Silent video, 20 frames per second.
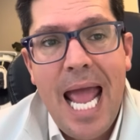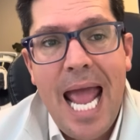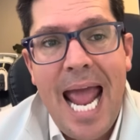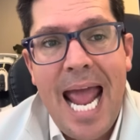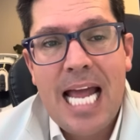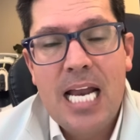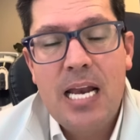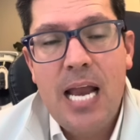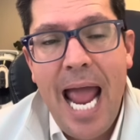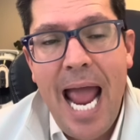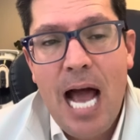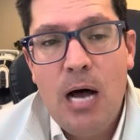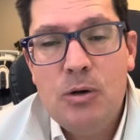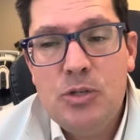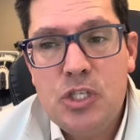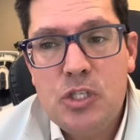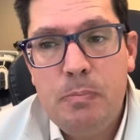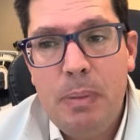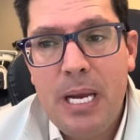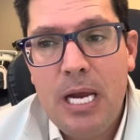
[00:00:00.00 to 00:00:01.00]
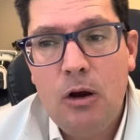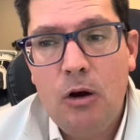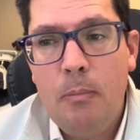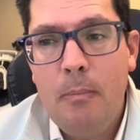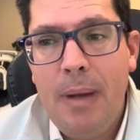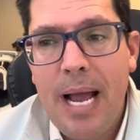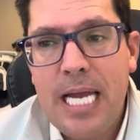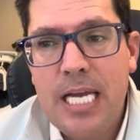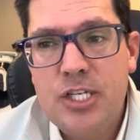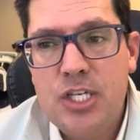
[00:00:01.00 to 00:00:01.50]
And House Speaker
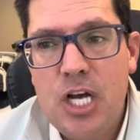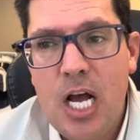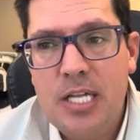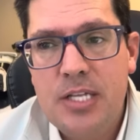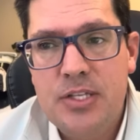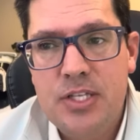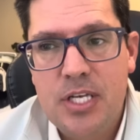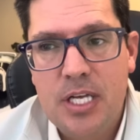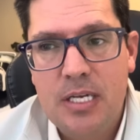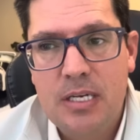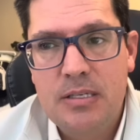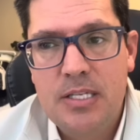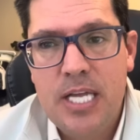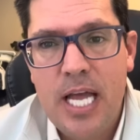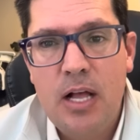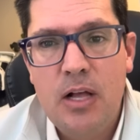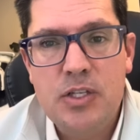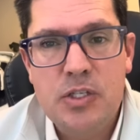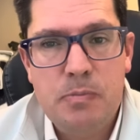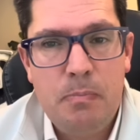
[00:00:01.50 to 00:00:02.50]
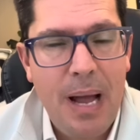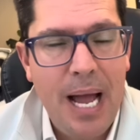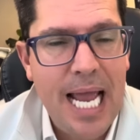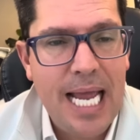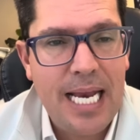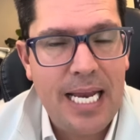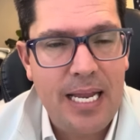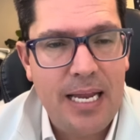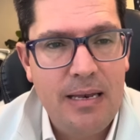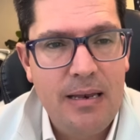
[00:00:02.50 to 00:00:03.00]
Mike Johnson tells
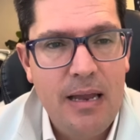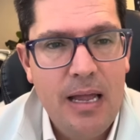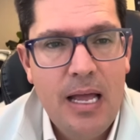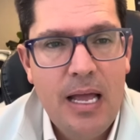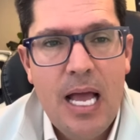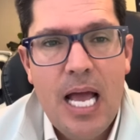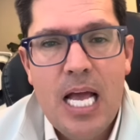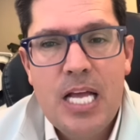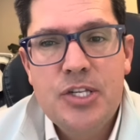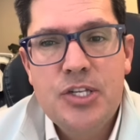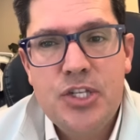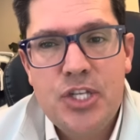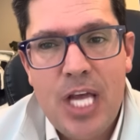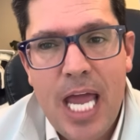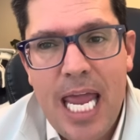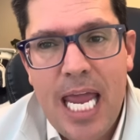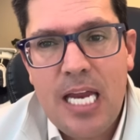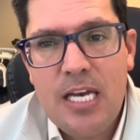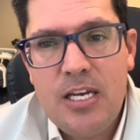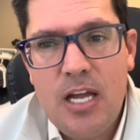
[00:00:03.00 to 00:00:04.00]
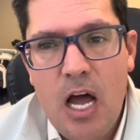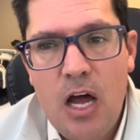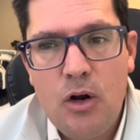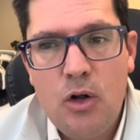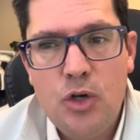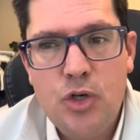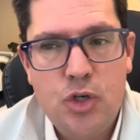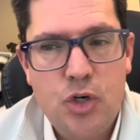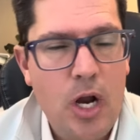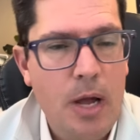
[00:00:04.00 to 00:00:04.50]
Biden, saying
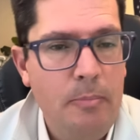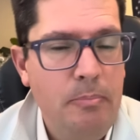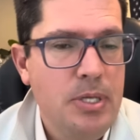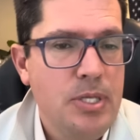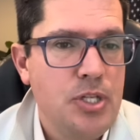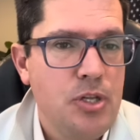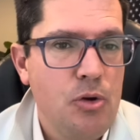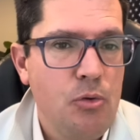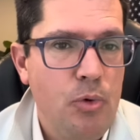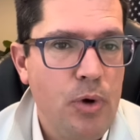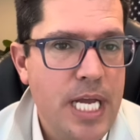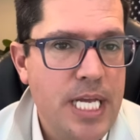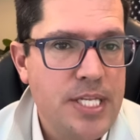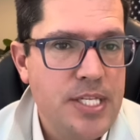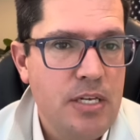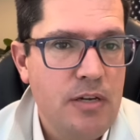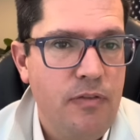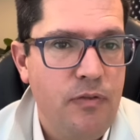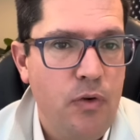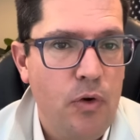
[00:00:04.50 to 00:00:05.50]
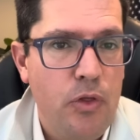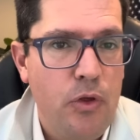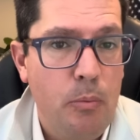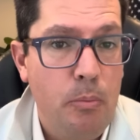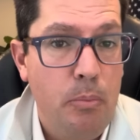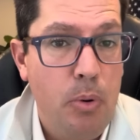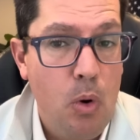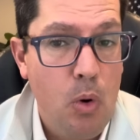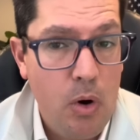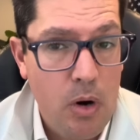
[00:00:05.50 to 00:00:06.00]
Donald Trump is the reason for the,
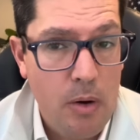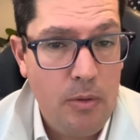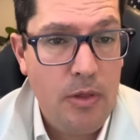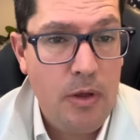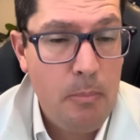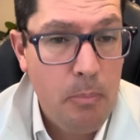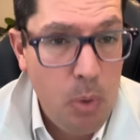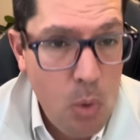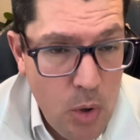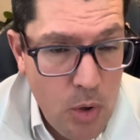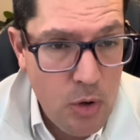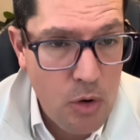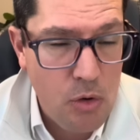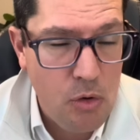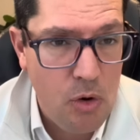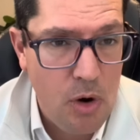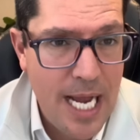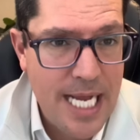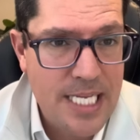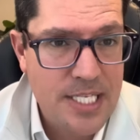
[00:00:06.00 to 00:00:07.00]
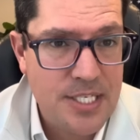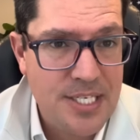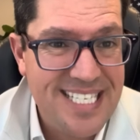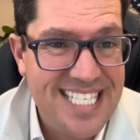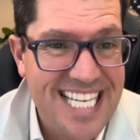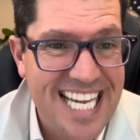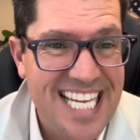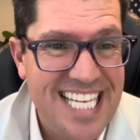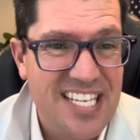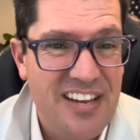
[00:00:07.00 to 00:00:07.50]
border
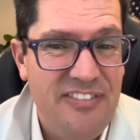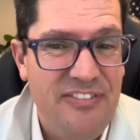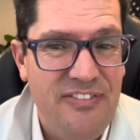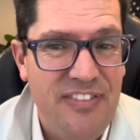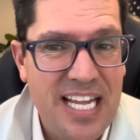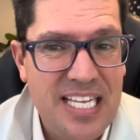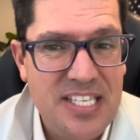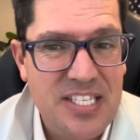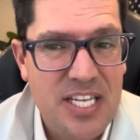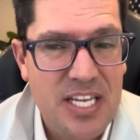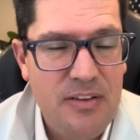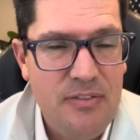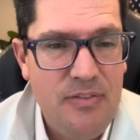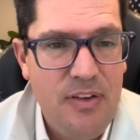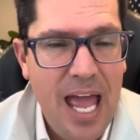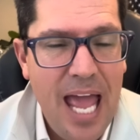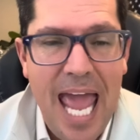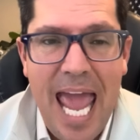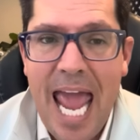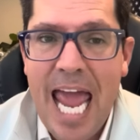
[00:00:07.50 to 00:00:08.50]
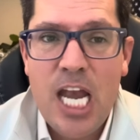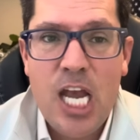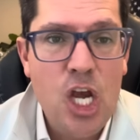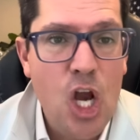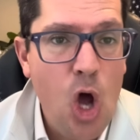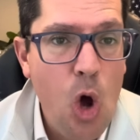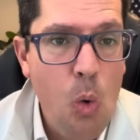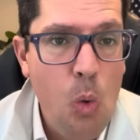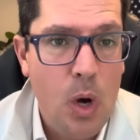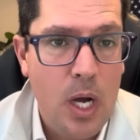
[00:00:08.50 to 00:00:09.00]
crisis is offensive and
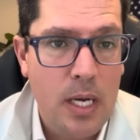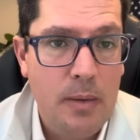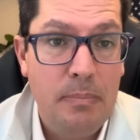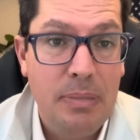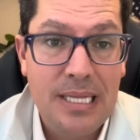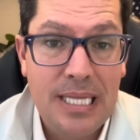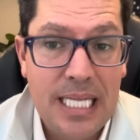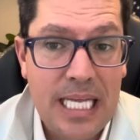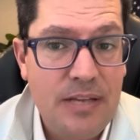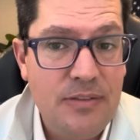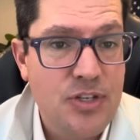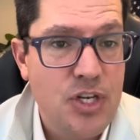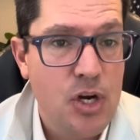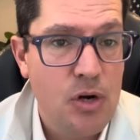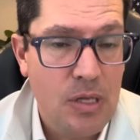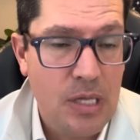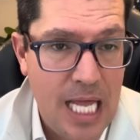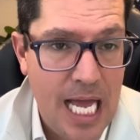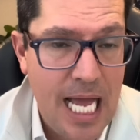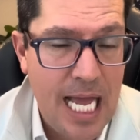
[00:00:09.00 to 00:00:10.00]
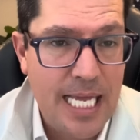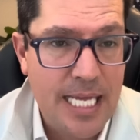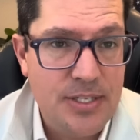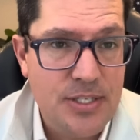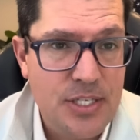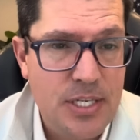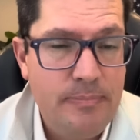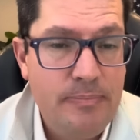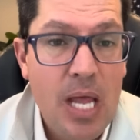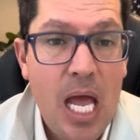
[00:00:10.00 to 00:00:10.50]
no one believes your
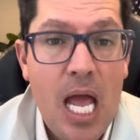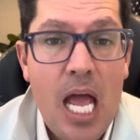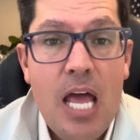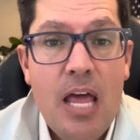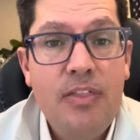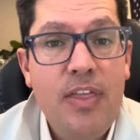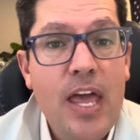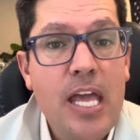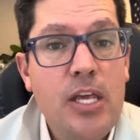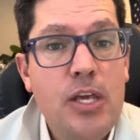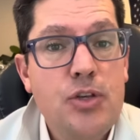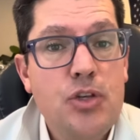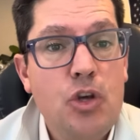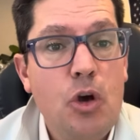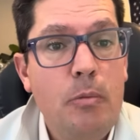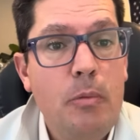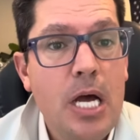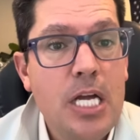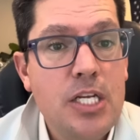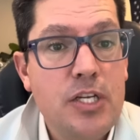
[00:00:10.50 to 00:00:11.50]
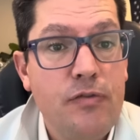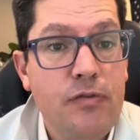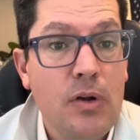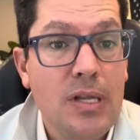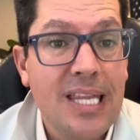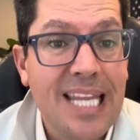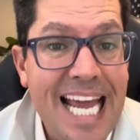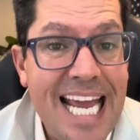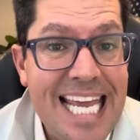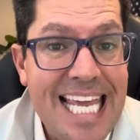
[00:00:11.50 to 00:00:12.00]
lies. Thank you so much for
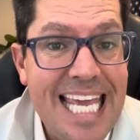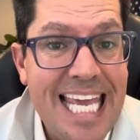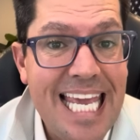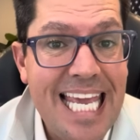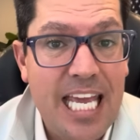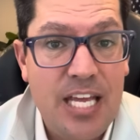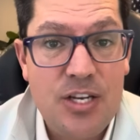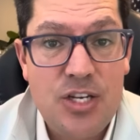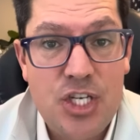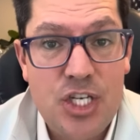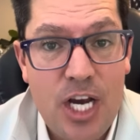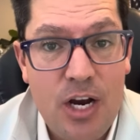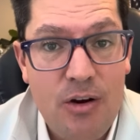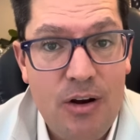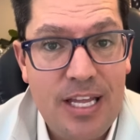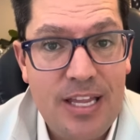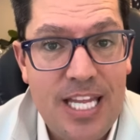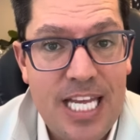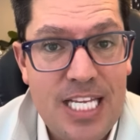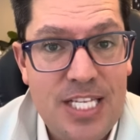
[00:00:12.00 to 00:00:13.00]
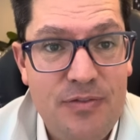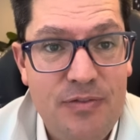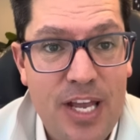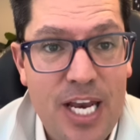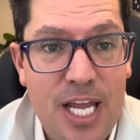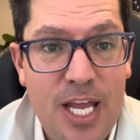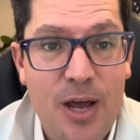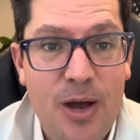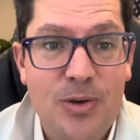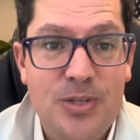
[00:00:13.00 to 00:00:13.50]
liking and sharing these
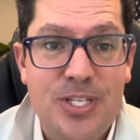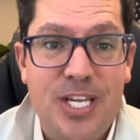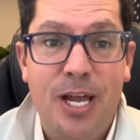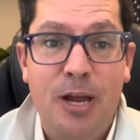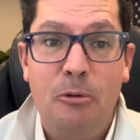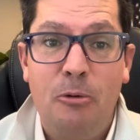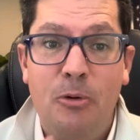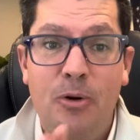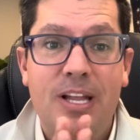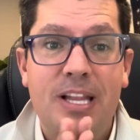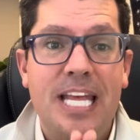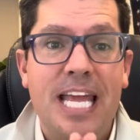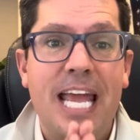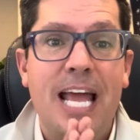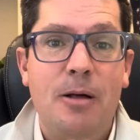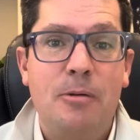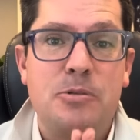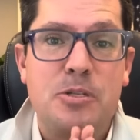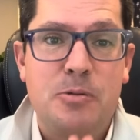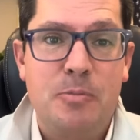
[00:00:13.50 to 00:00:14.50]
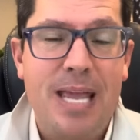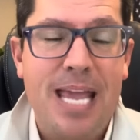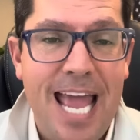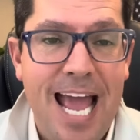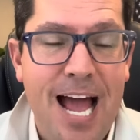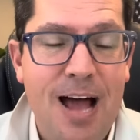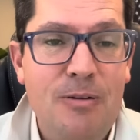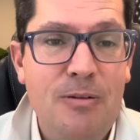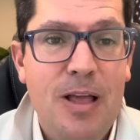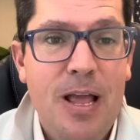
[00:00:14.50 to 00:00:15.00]
videos. It really helps me
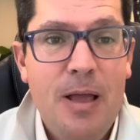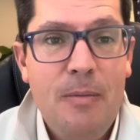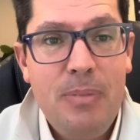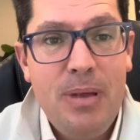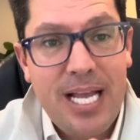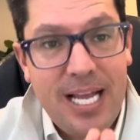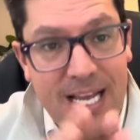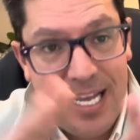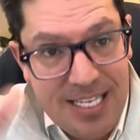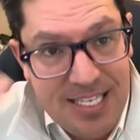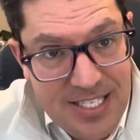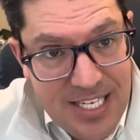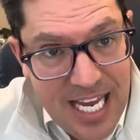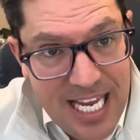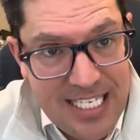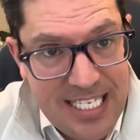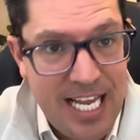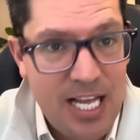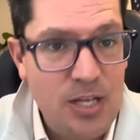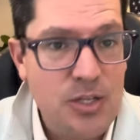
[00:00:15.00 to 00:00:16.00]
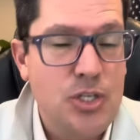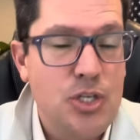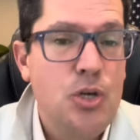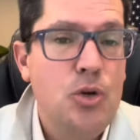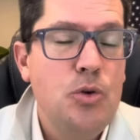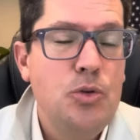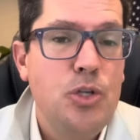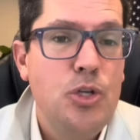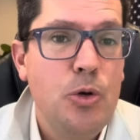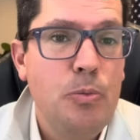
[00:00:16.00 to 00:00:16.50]
out because it tells
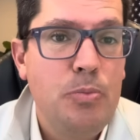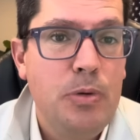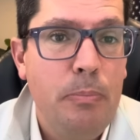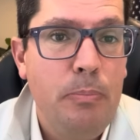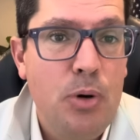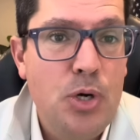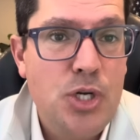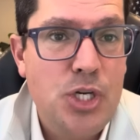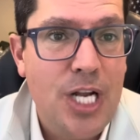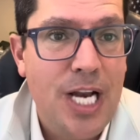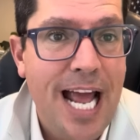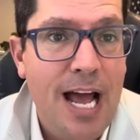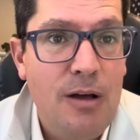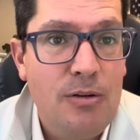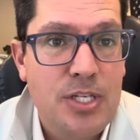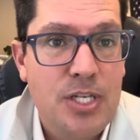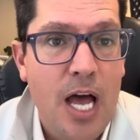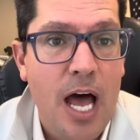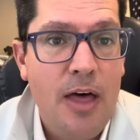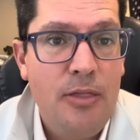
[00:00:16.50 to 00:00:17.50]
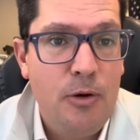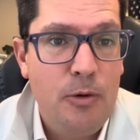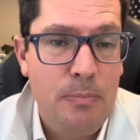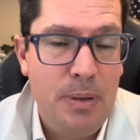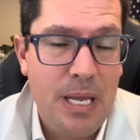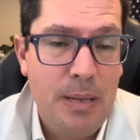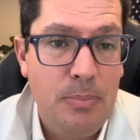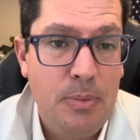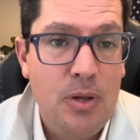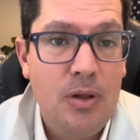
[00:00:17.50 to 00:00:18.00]
YouTube to push it out to other
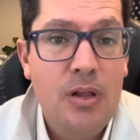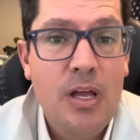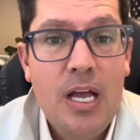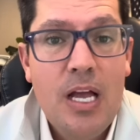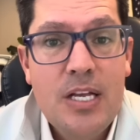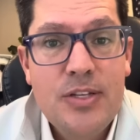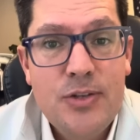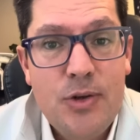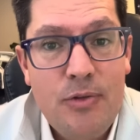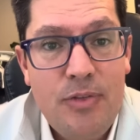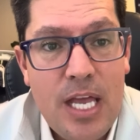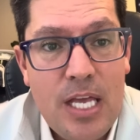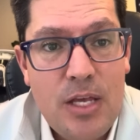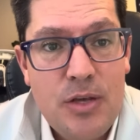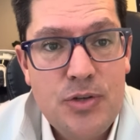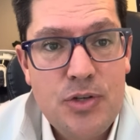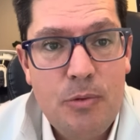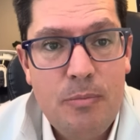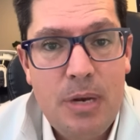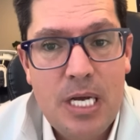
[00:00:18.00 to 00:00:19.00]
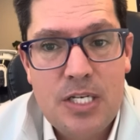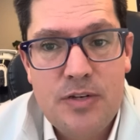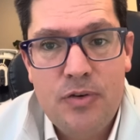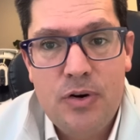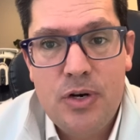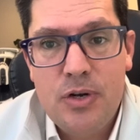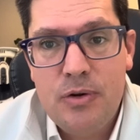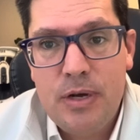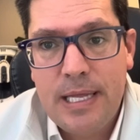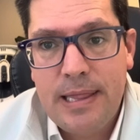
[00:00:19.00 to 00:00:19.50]
people. So thank you so much for
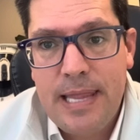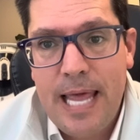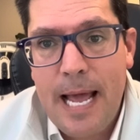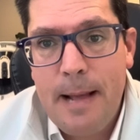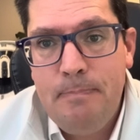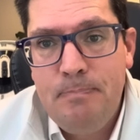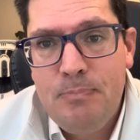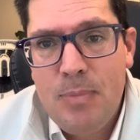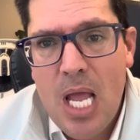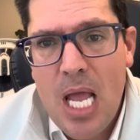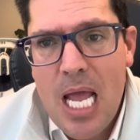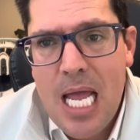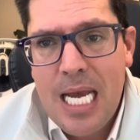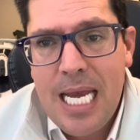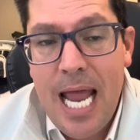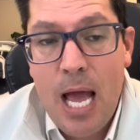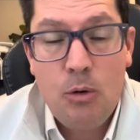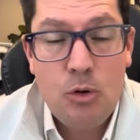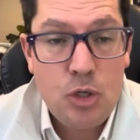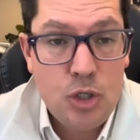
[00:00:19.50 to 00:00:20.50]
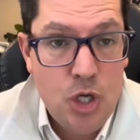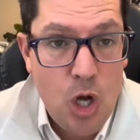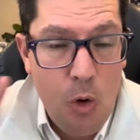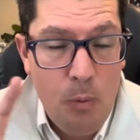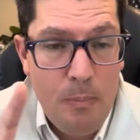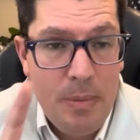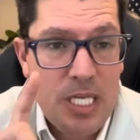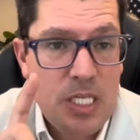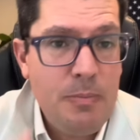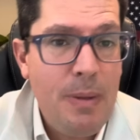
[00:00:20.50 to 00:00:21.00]
doing that. Now,
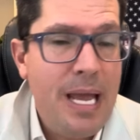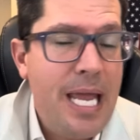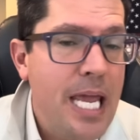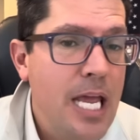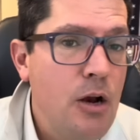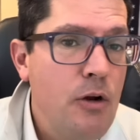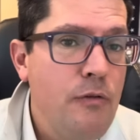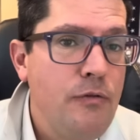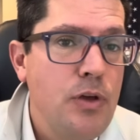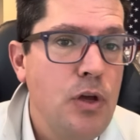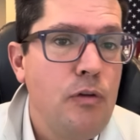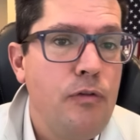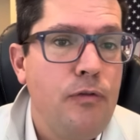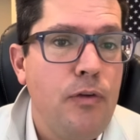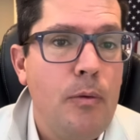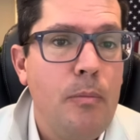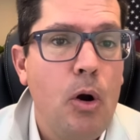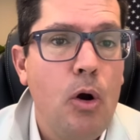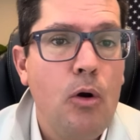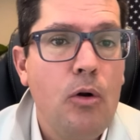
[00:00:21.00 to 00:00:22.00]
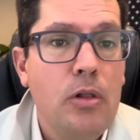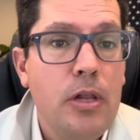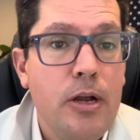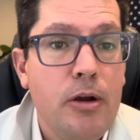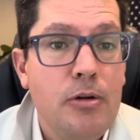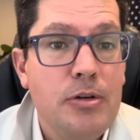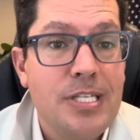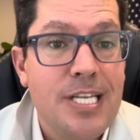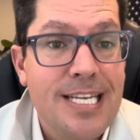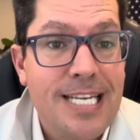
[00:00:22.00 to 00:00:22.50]
don't miss my interview from
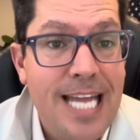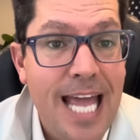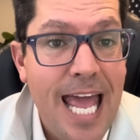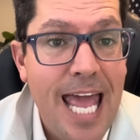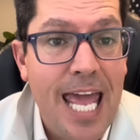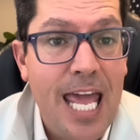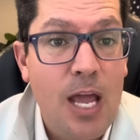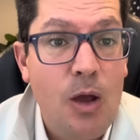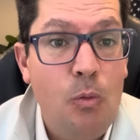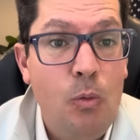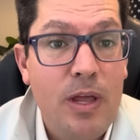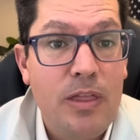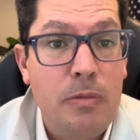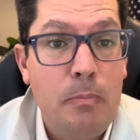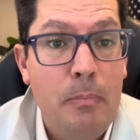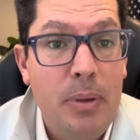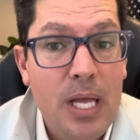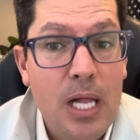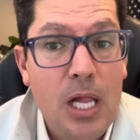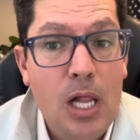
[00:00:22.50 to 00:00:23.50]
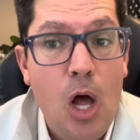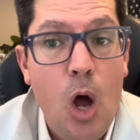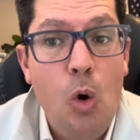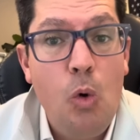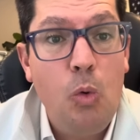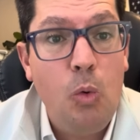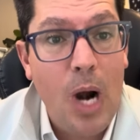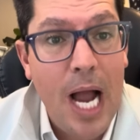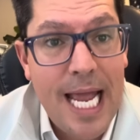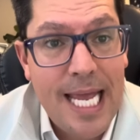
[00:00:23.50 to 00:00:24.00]
earlier today with Bill
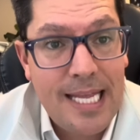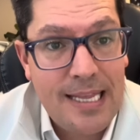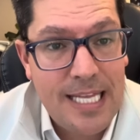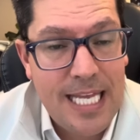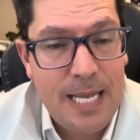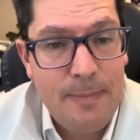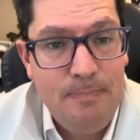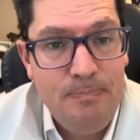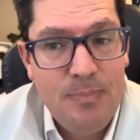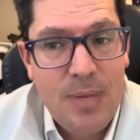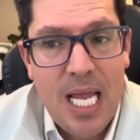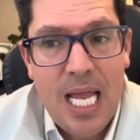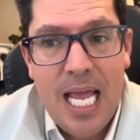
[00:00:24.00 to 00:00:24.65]
O'Reilly.